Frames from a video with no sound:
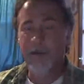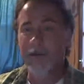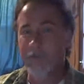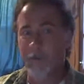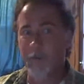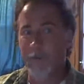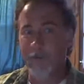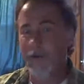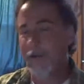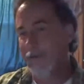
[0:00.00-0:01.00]
so
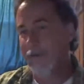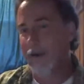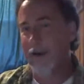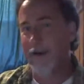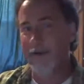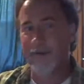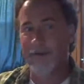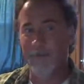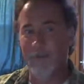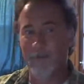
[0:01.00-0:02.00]
it kind of
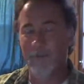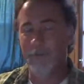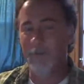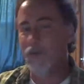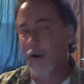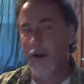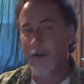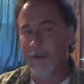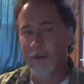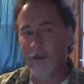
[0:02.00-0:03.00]
just
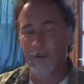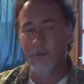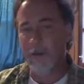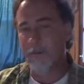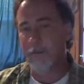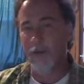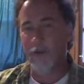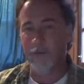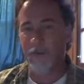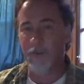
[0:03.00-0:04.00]
dries out a little bit. It
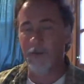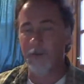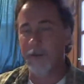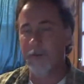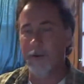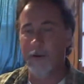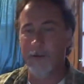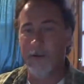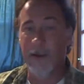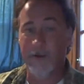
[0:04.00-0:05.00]
burns the door a little bit,
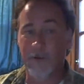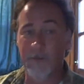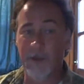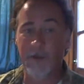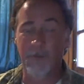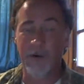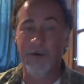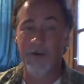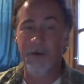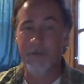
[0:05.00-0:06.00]
but I could make one
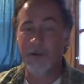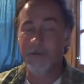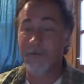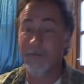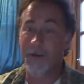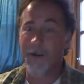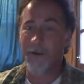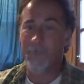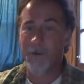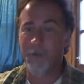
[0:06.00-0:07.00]
out of oak. Since I
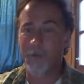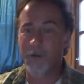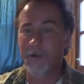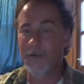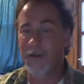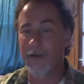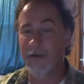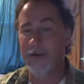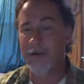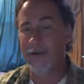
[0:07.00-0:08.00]
have the oak now,
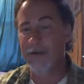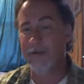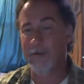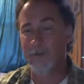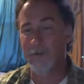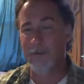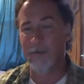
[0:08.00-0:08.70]
I need to do that,